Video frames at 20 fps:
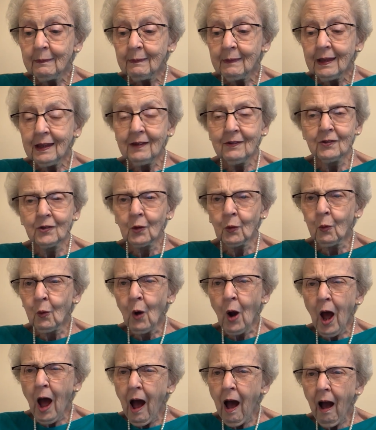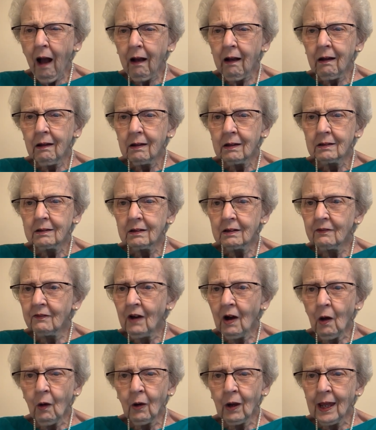He's a rock of
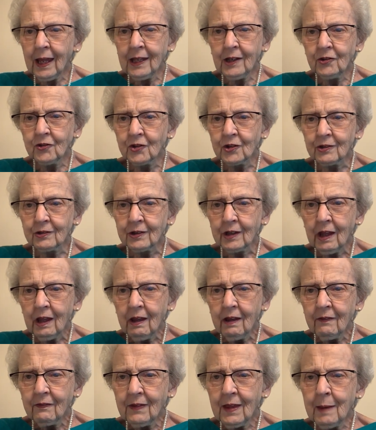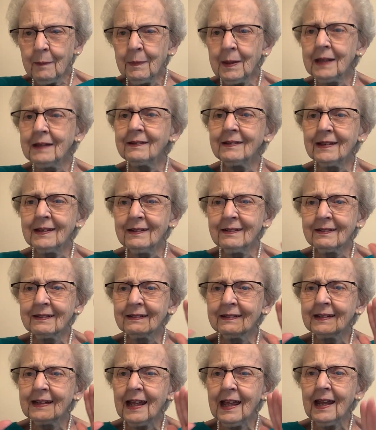all ages. That means he's
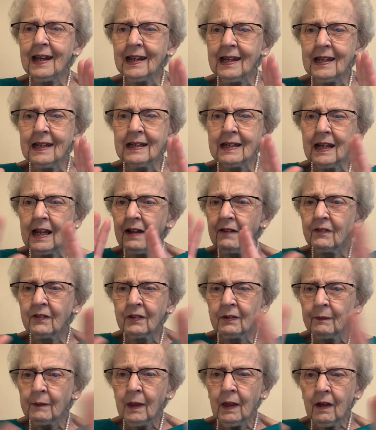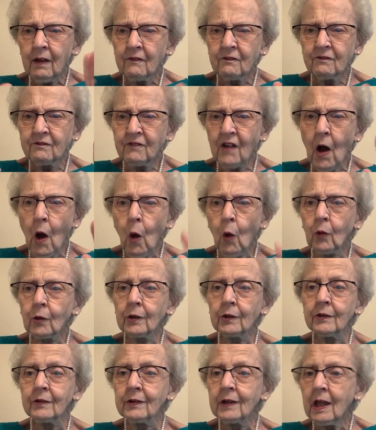steady. He never
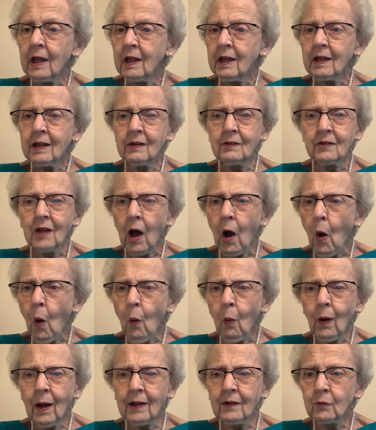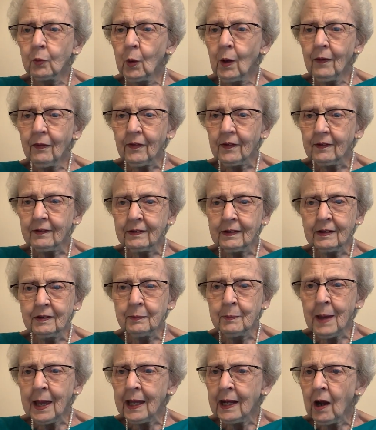falters. He's always with us. He's
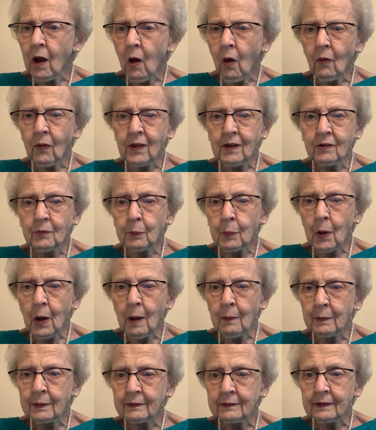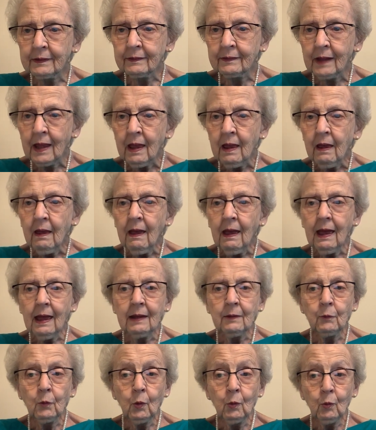made all these promises.
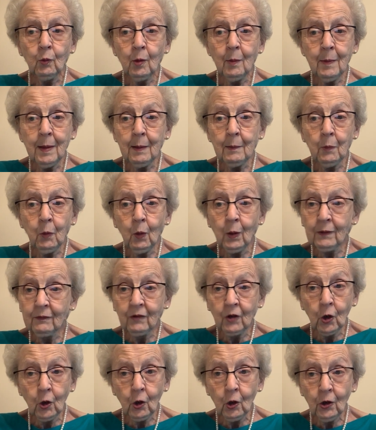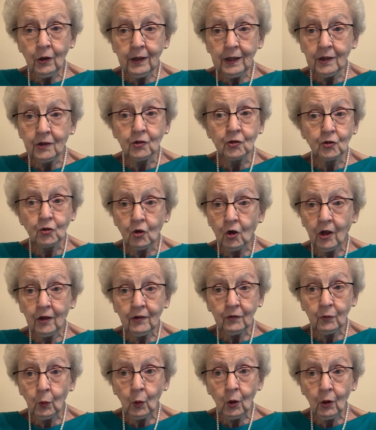And remember, we've learned he's
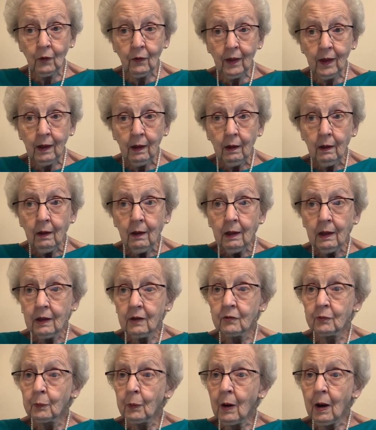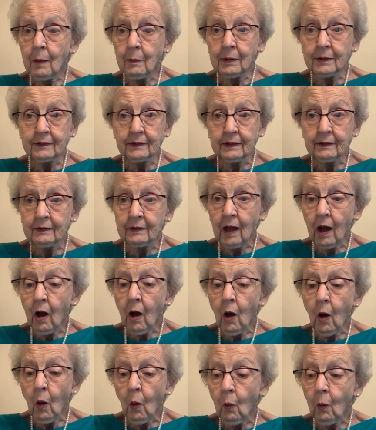trustworthy. His promises are
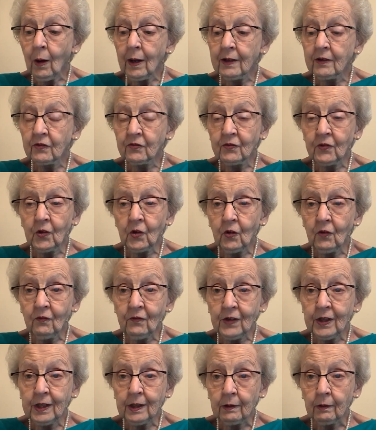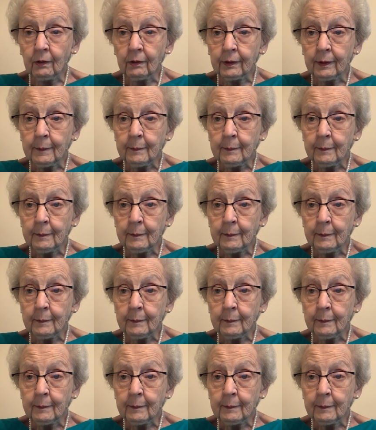always fulfilled.